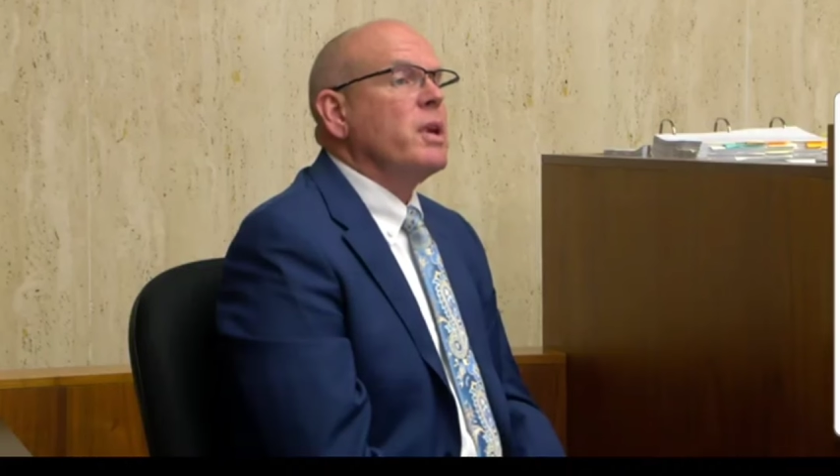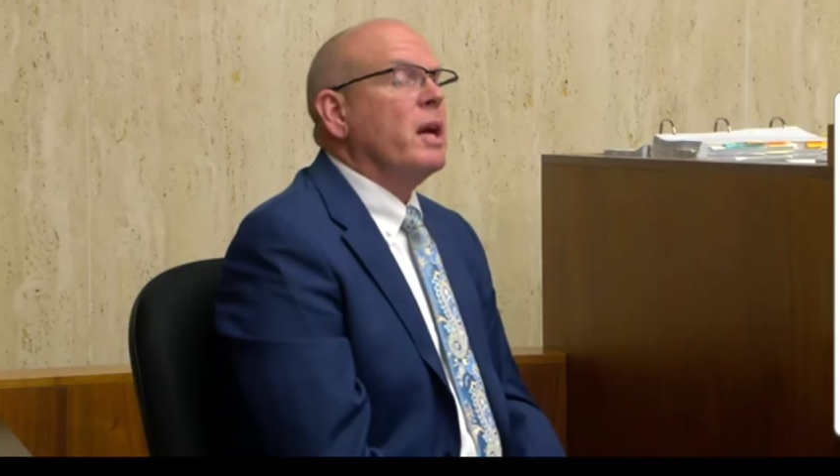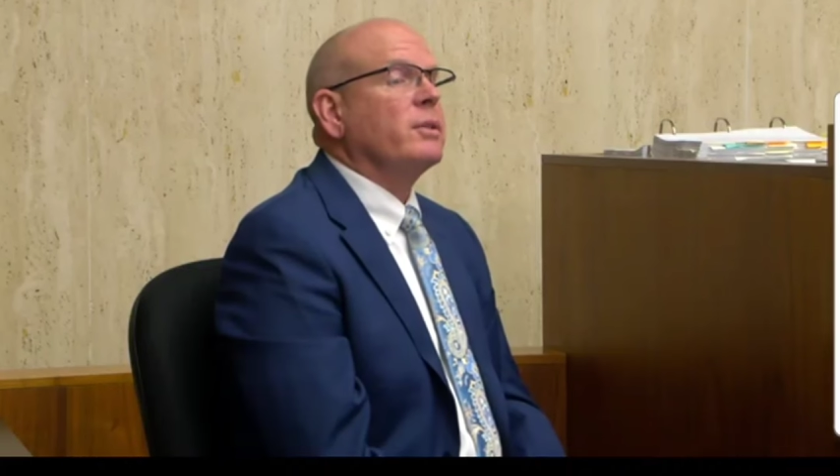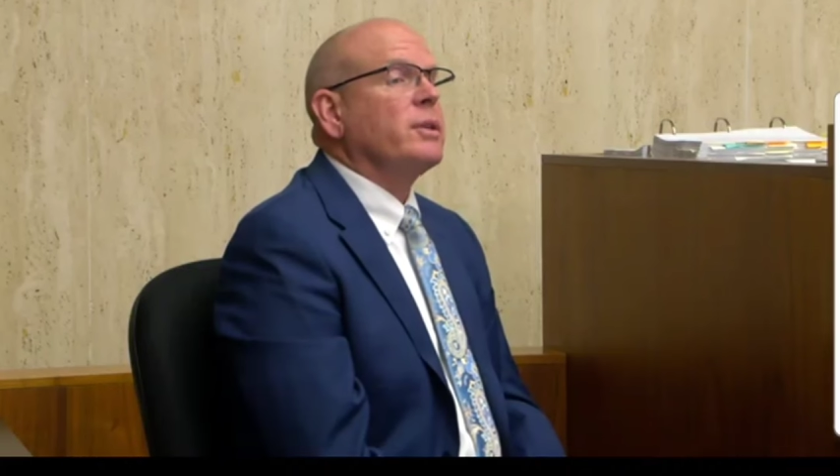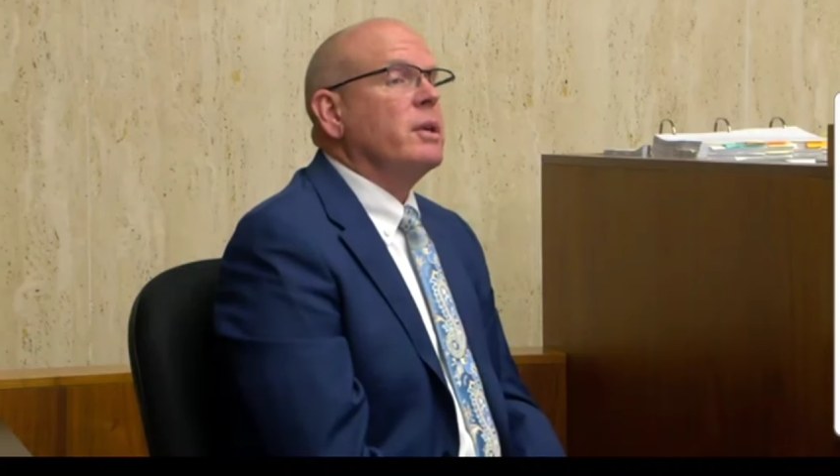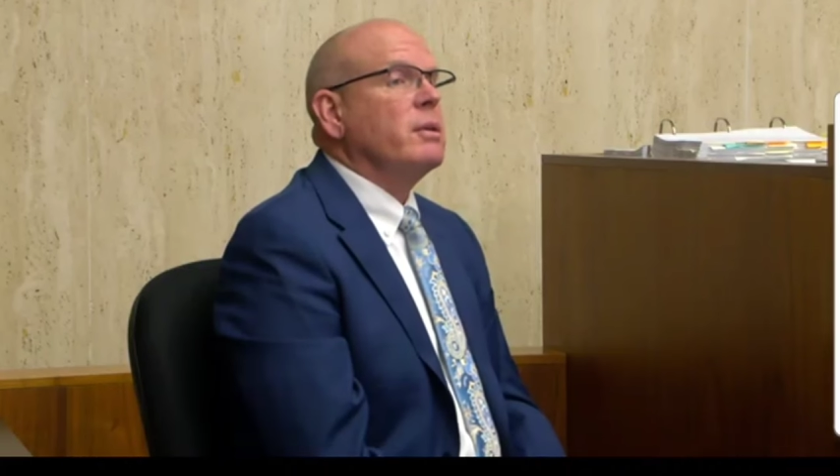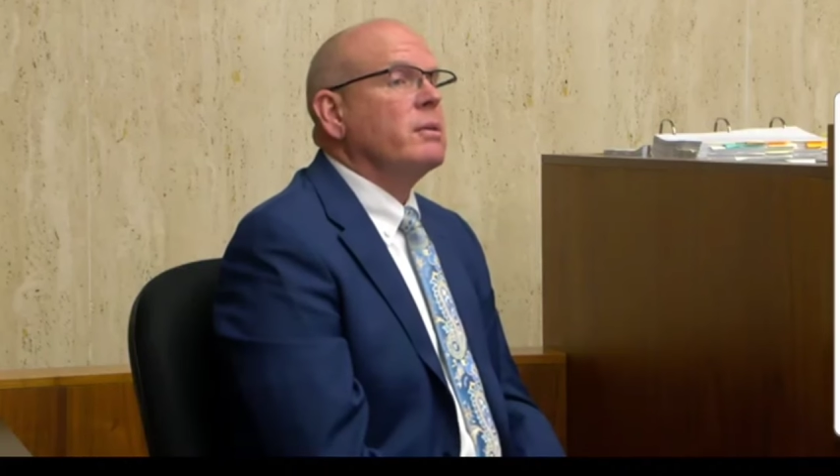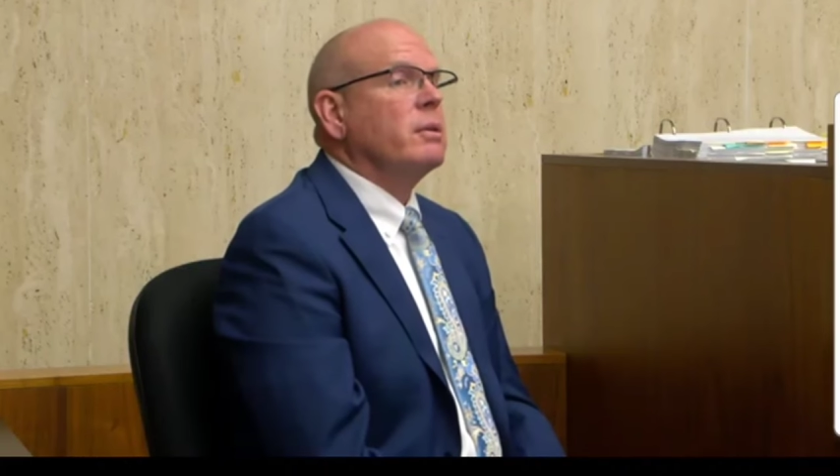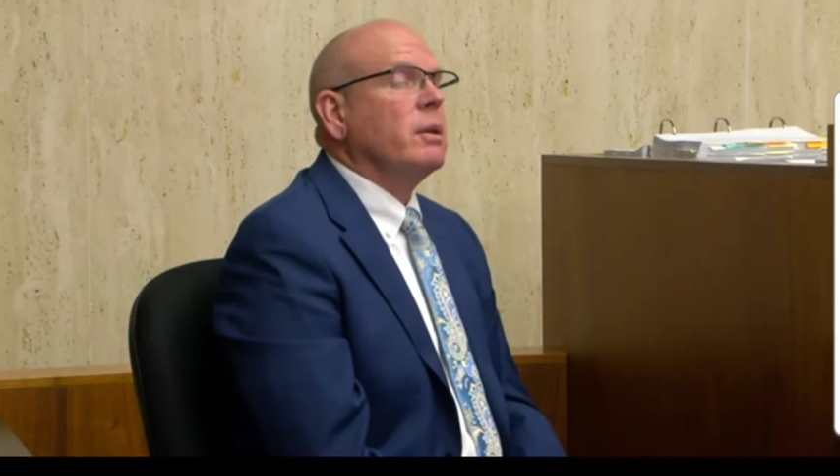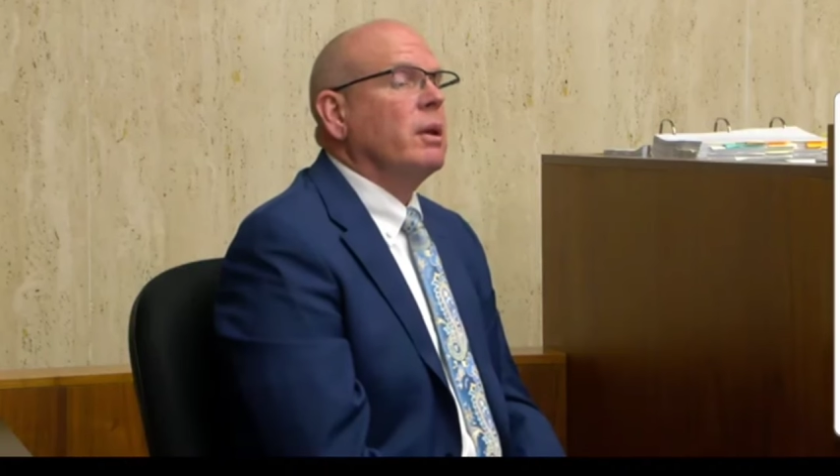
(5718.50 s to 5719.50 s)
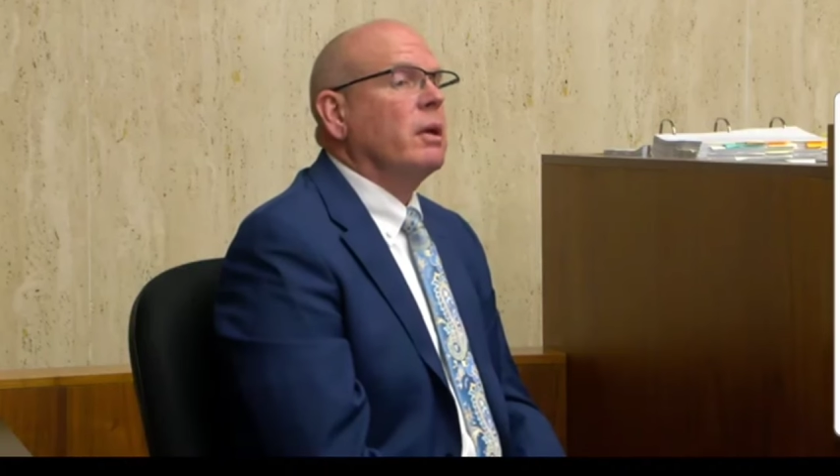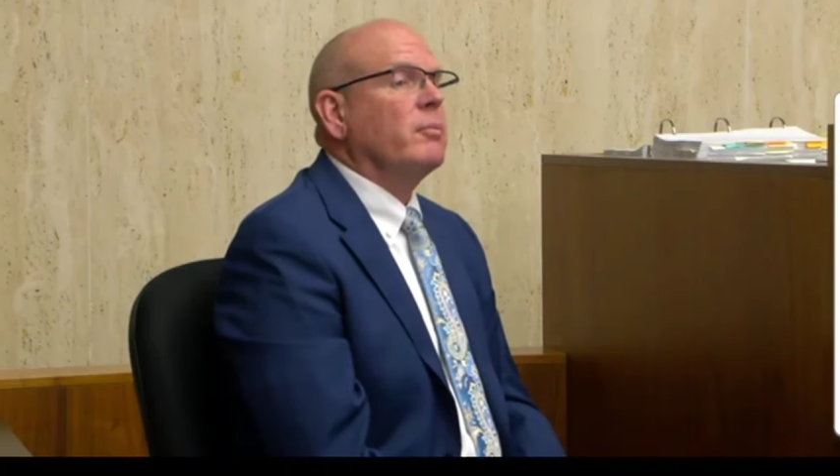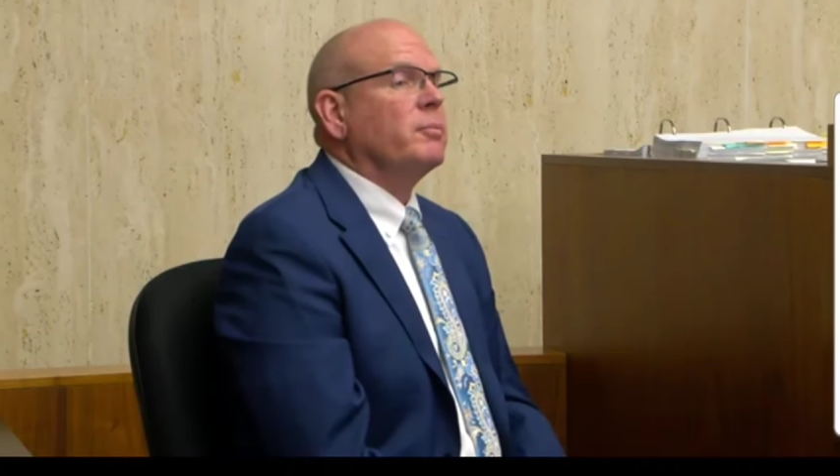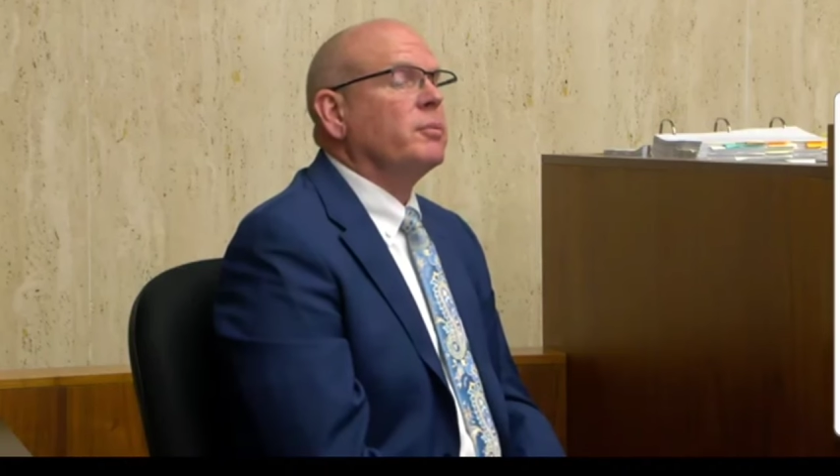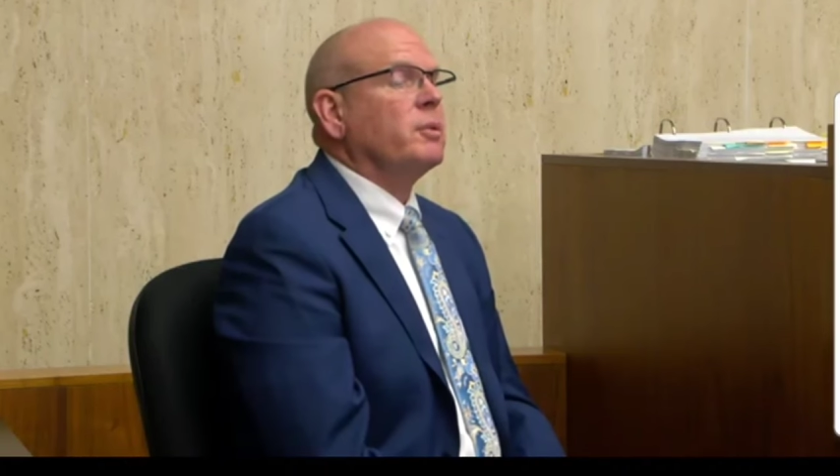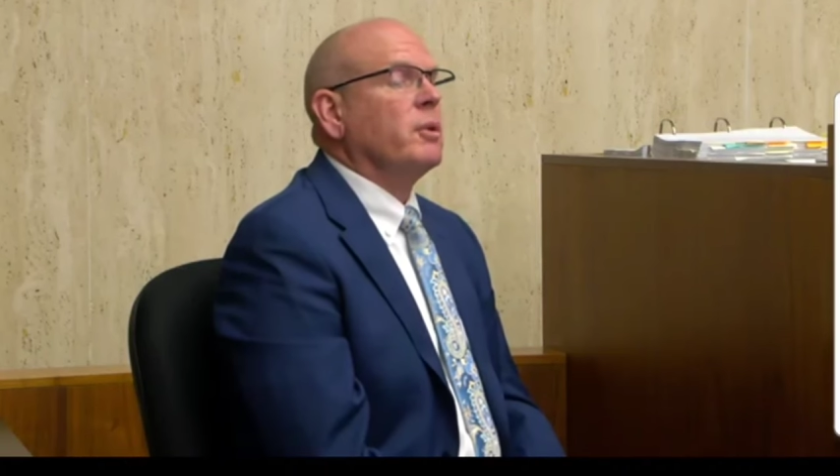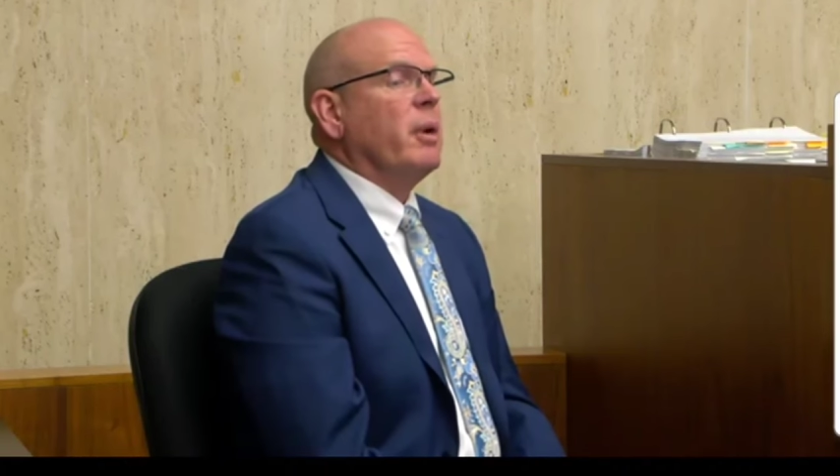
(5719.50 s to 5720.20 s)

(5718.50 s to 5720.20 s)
It was not seized. To